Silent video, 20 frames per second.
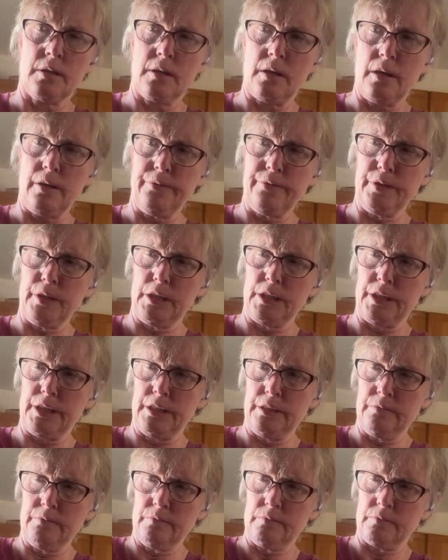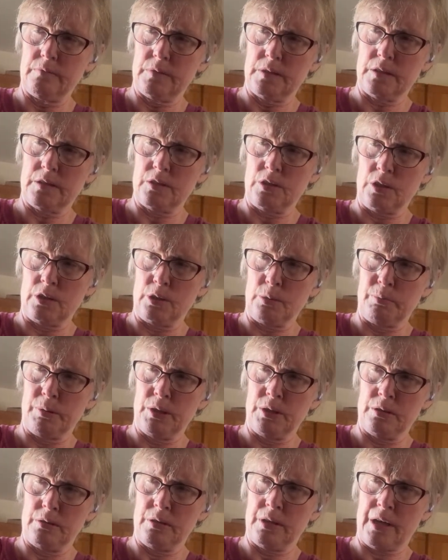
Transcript: Carefully, as not to burn